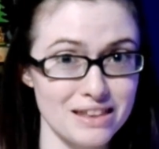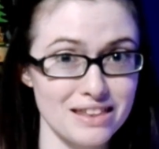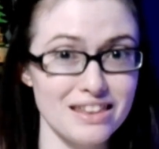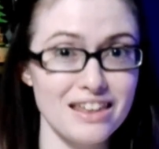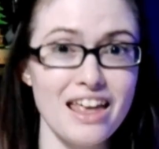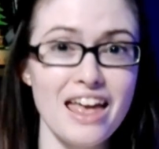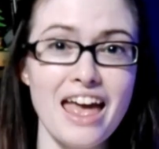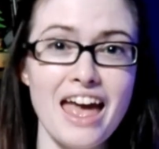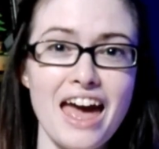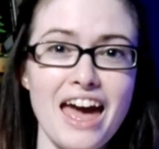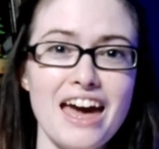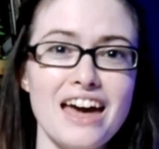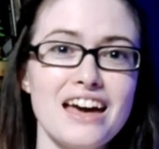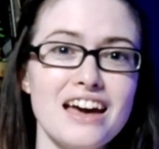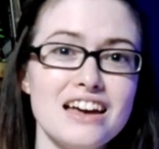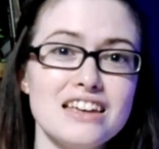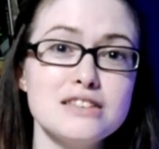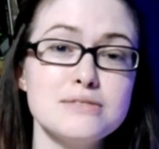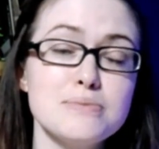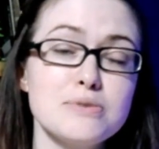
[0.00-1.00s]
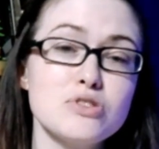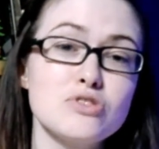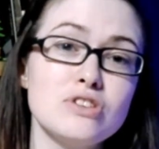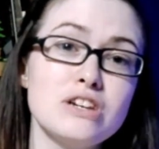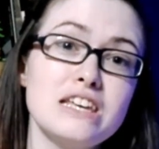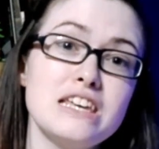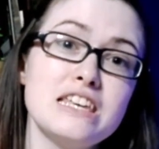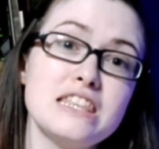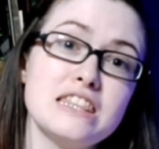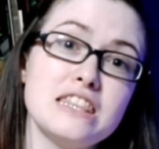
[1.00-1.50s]
button. And guys, make sure
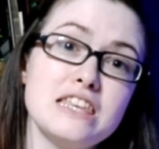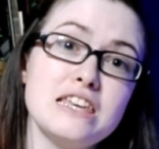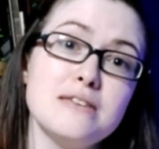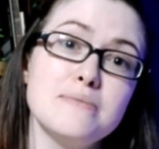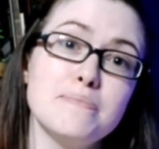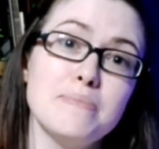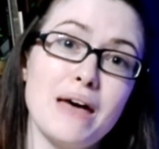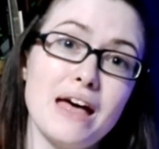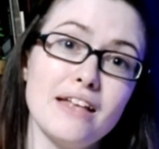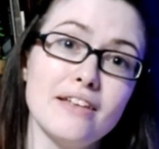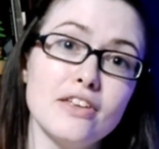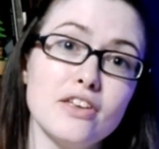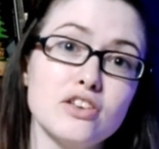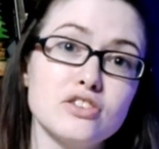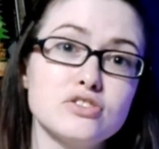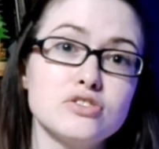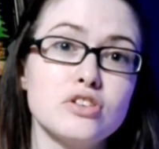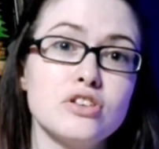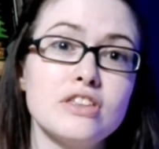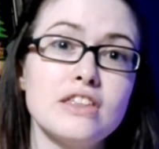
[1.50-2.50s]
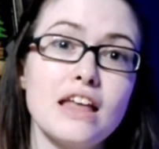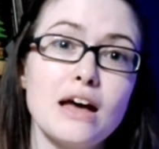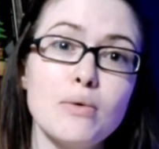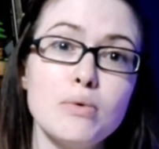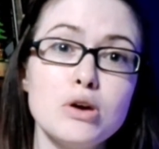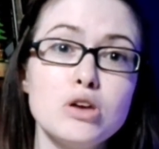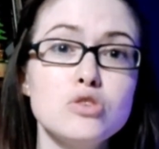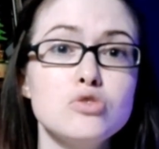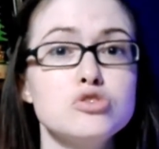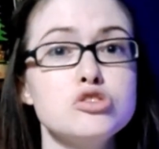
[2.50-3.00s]
to hit the bell so
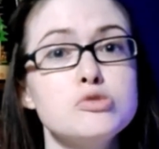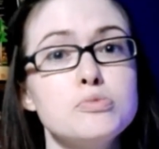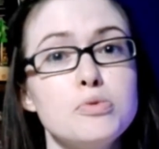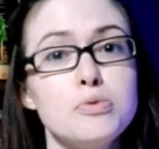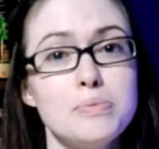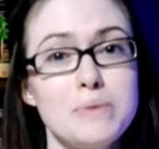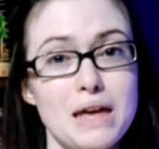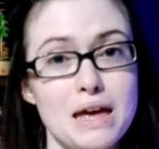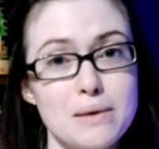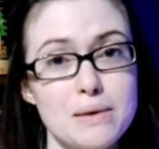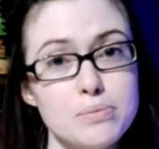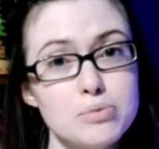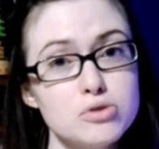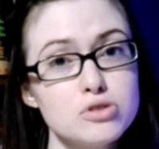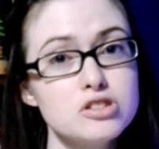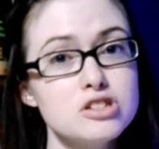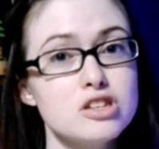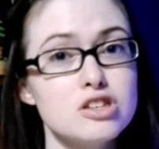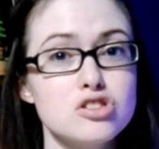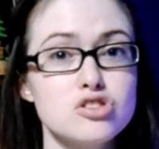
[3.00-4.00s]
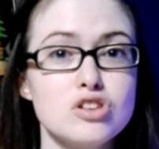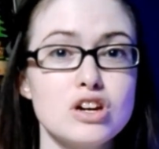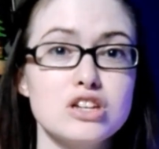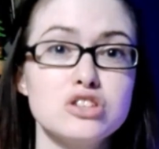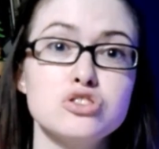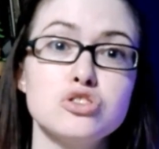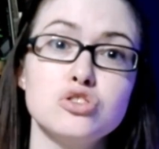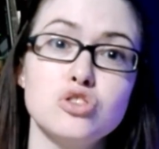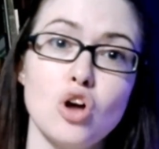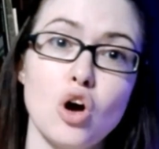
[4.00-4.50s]
that way YouTube will be able to let you
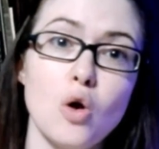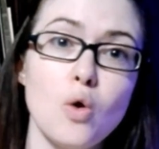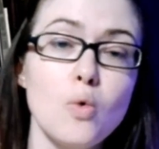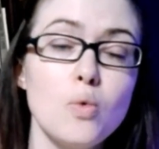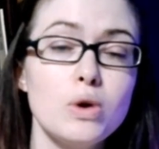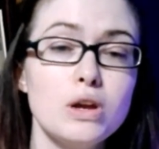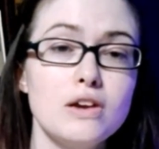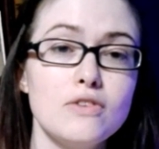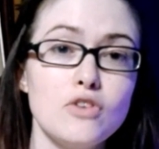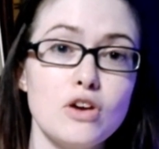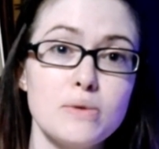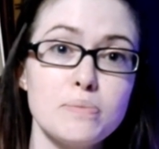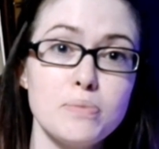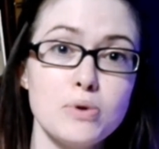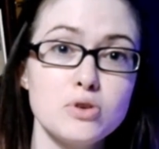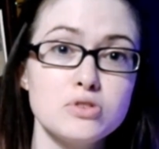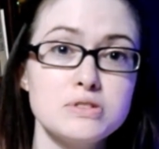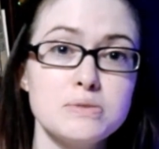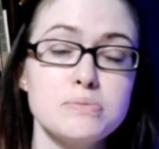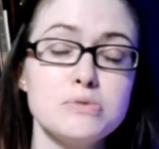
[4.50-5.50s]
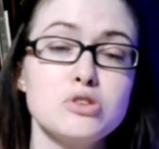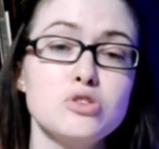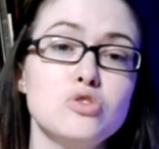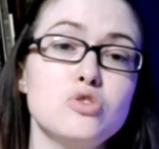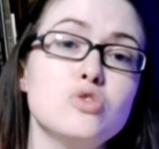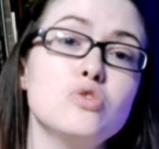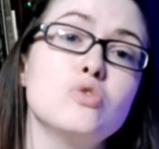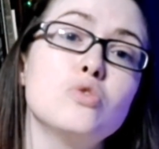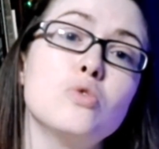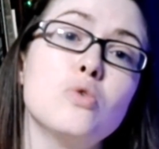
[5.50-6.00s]
guys know whenever I post something
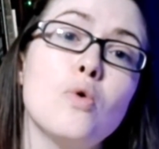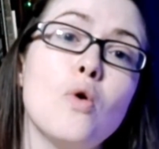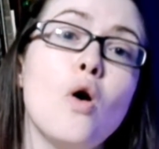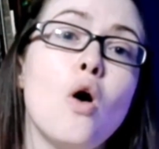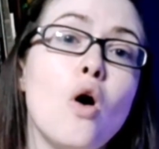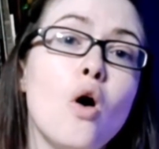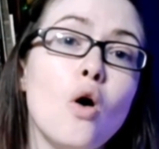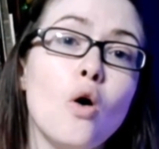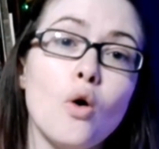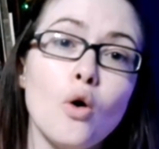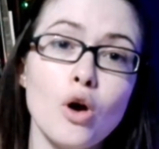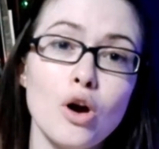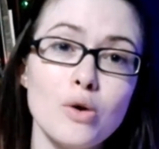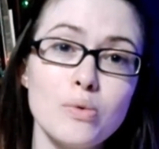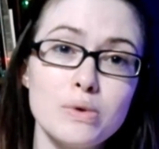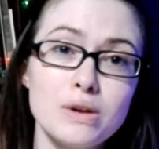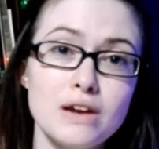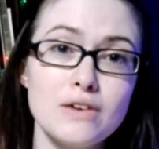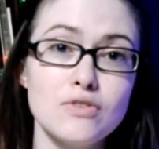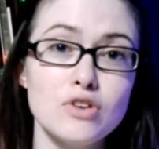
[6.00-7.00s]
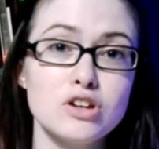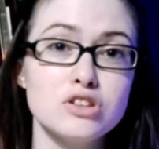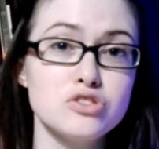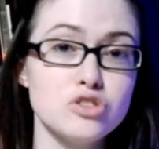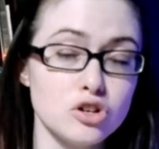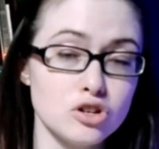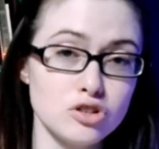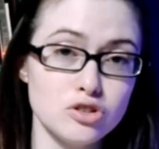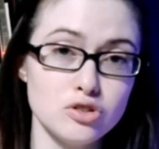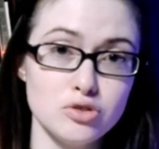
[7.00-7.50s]
new or whenever I
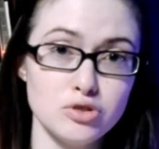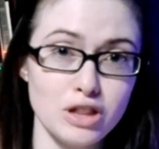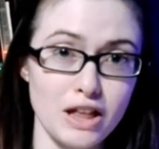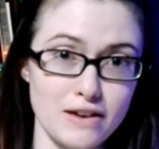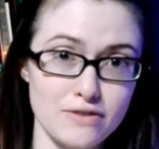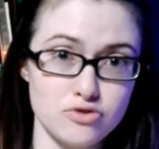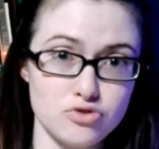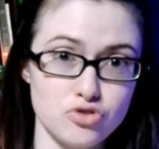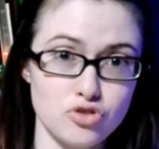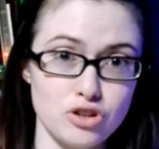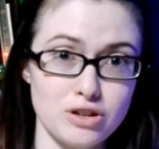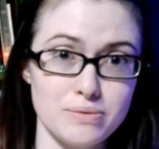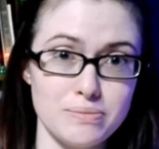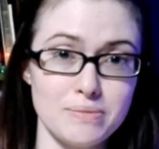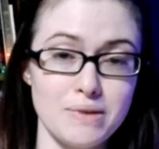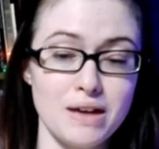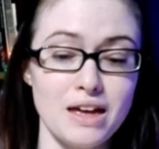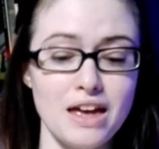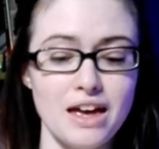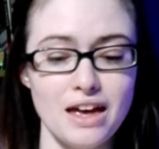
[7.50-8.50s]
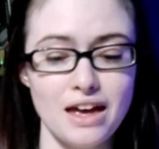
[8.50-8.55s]
start a new live stream.